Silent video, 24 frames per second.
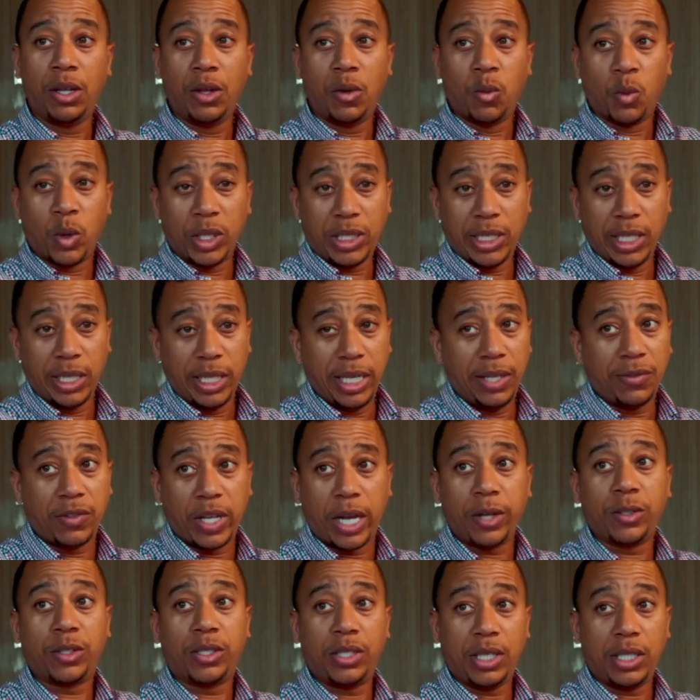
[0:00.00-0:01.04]
Once it leaves
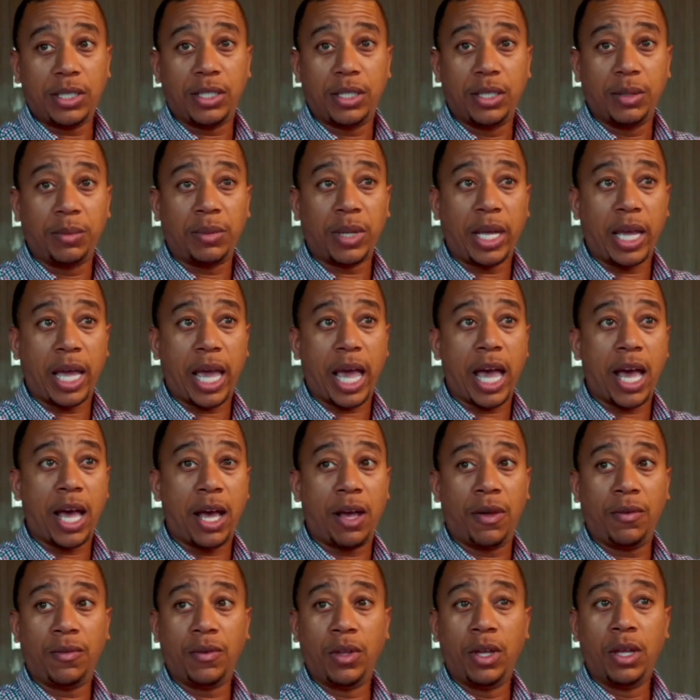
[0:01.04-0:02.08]
their system, they
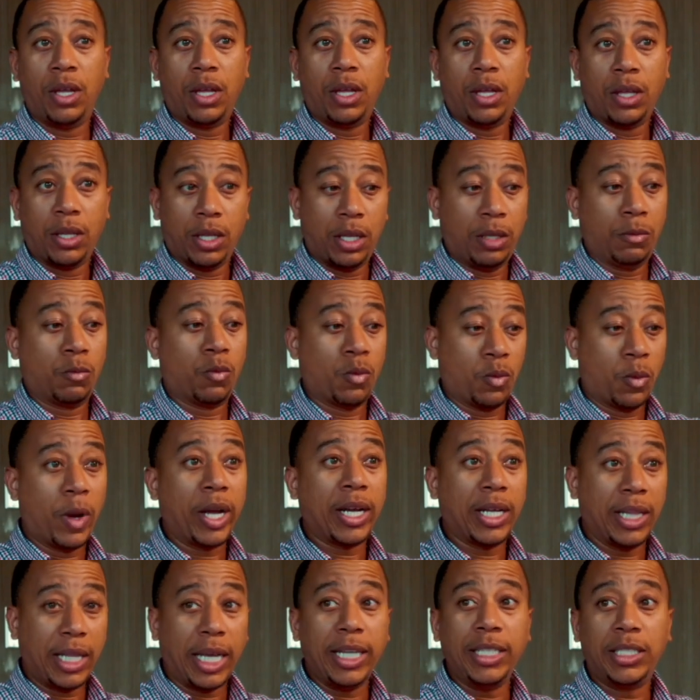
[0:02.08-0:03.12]
have the
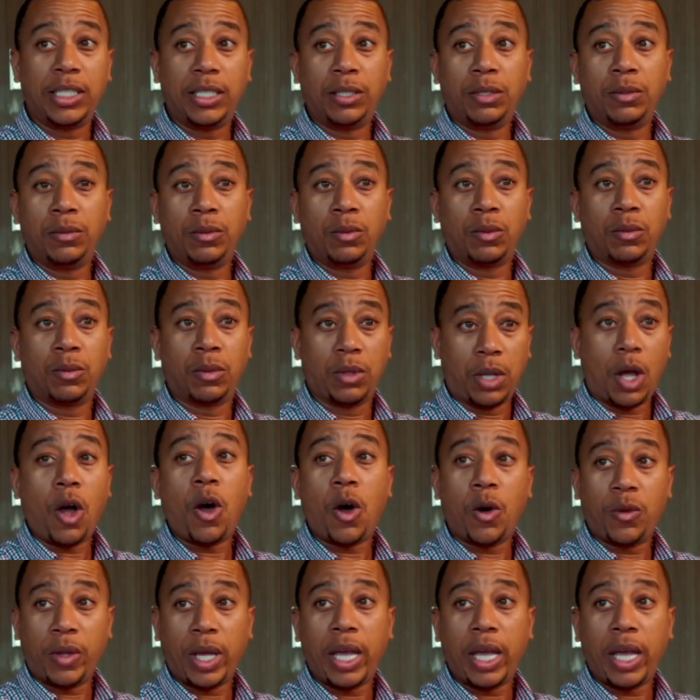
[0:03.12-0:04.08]
regulation law.